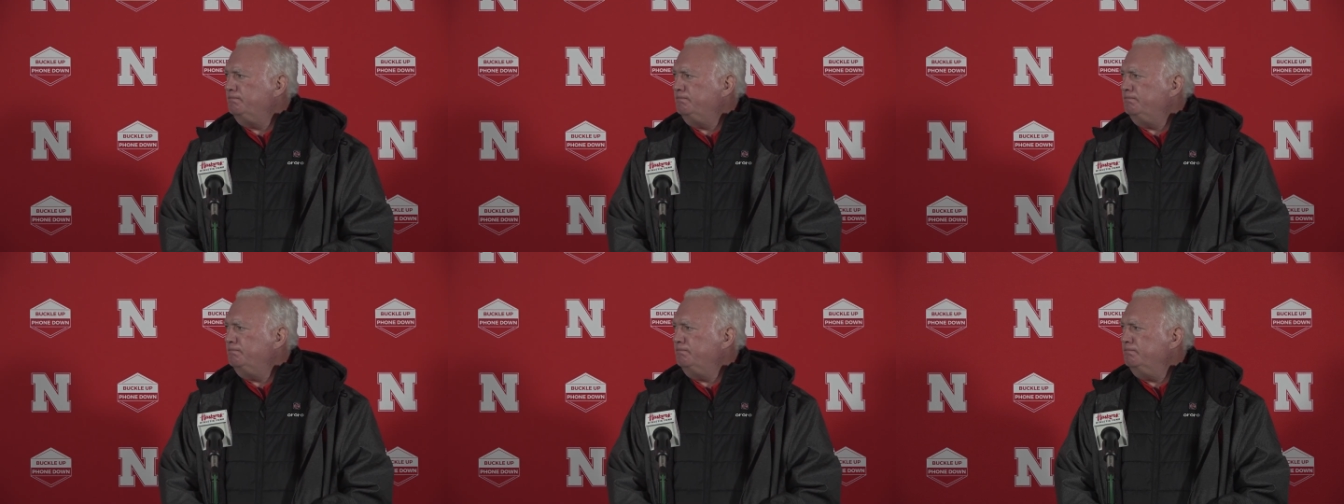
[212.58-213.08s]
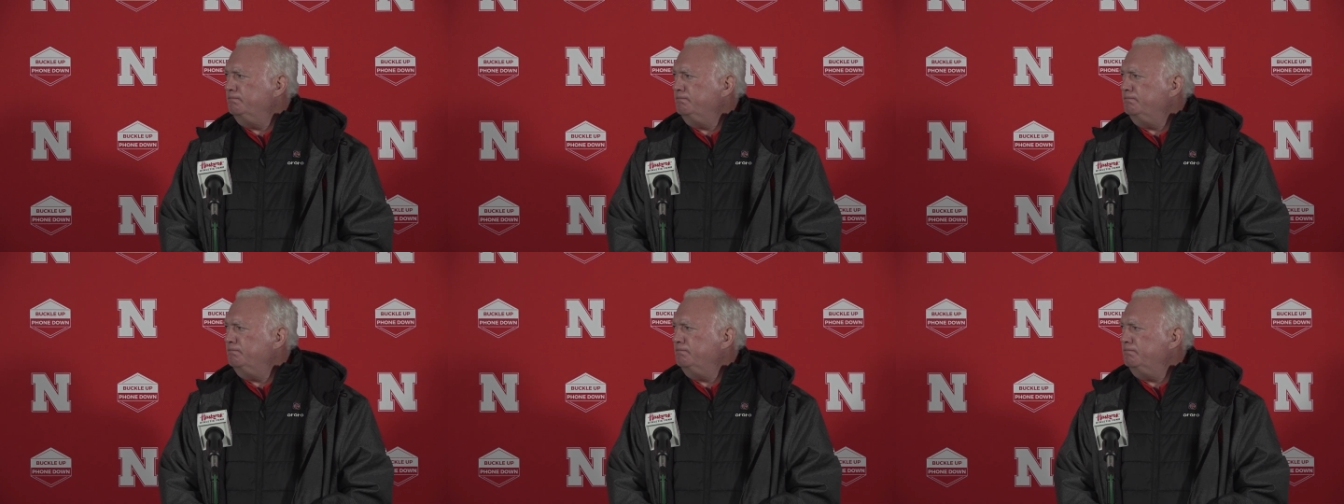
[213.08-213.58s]
genuine
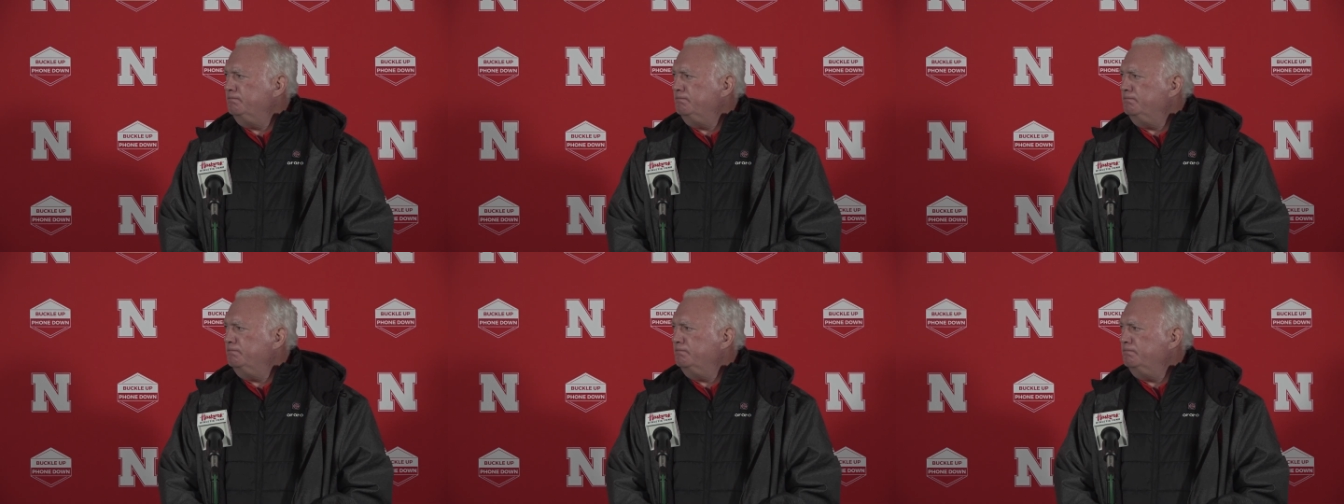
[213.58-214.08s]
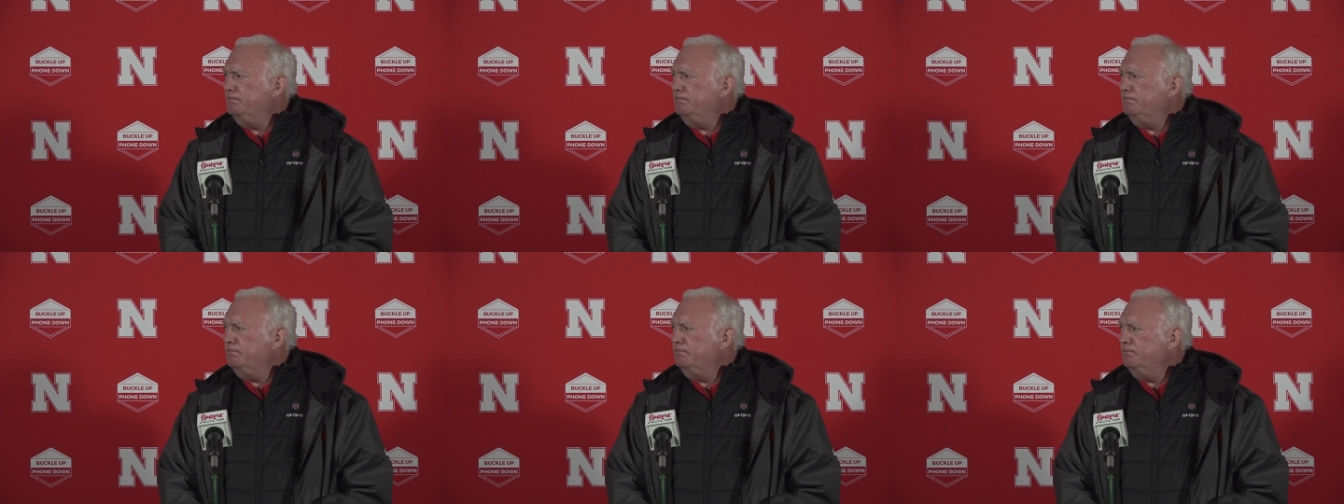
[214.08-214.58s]
chance that Jarrett Synek
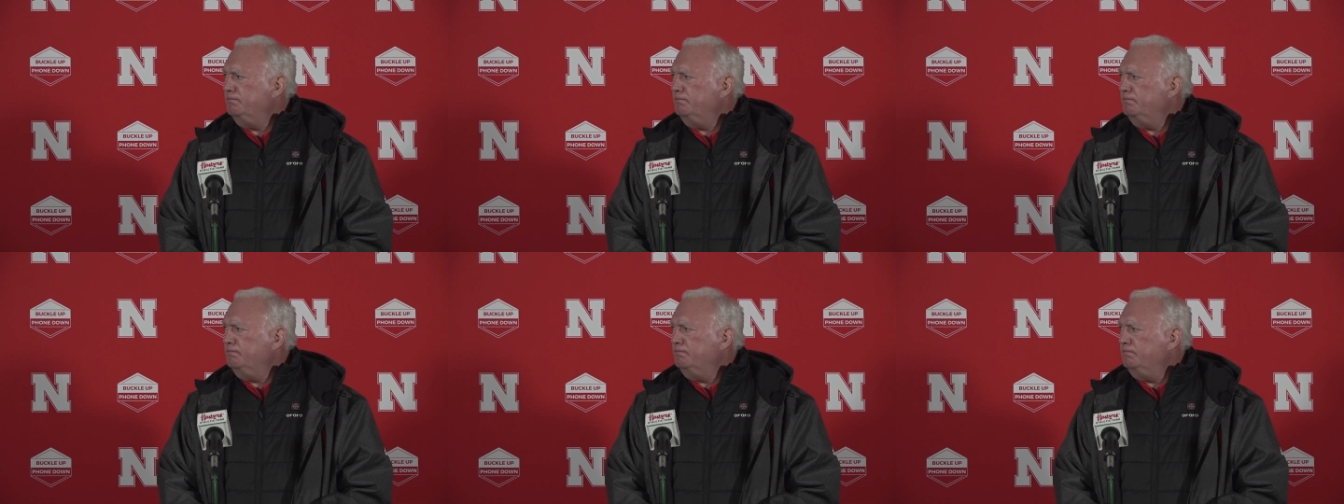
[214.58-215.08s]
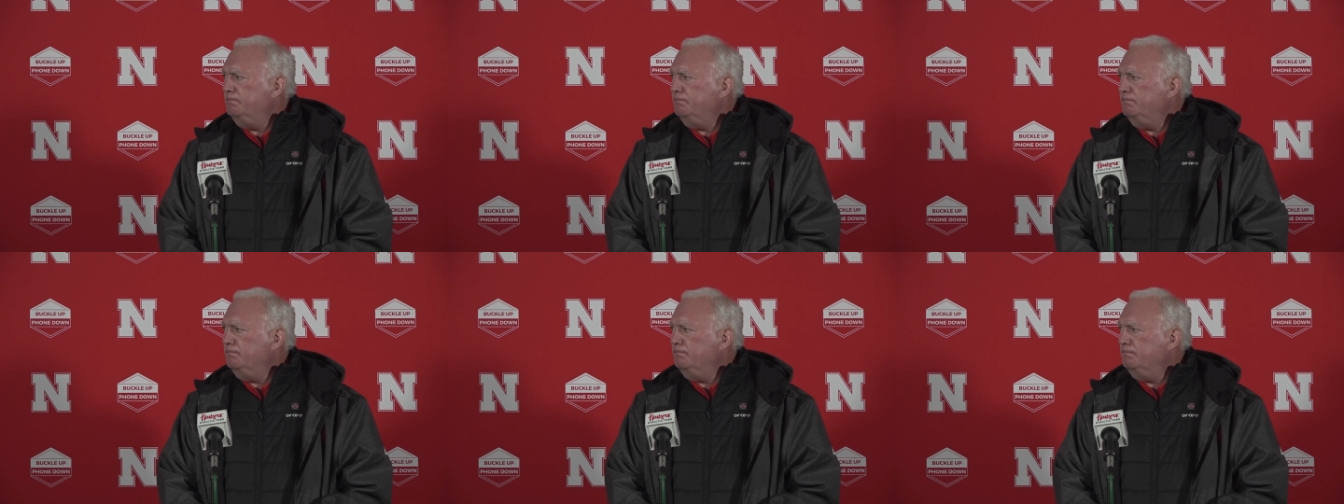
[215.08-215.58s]
may have to play in this
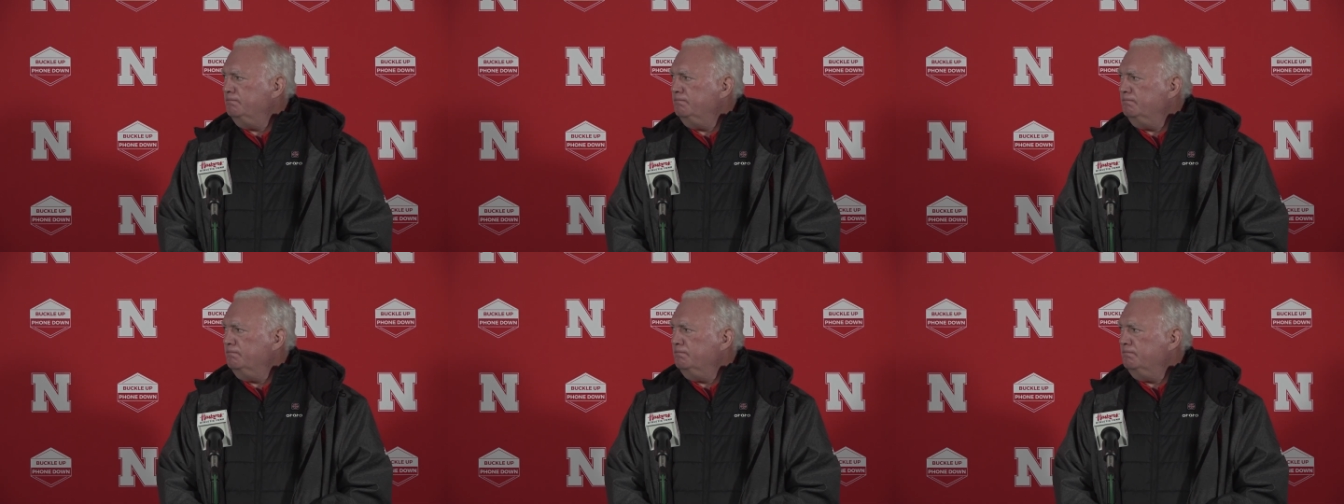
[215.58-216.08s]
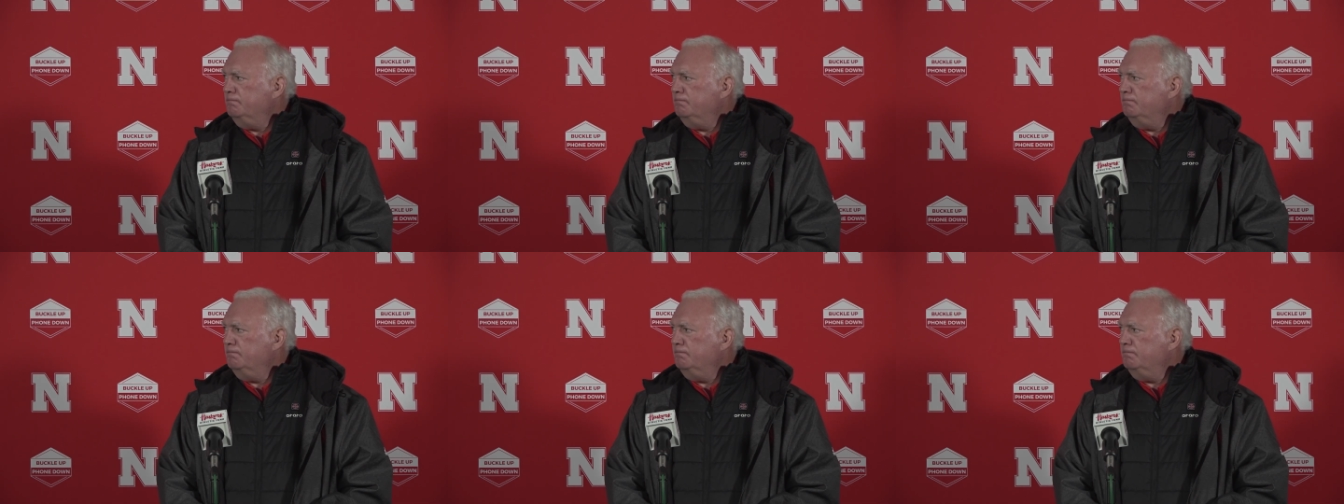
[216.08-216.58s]
game if Casey can't go.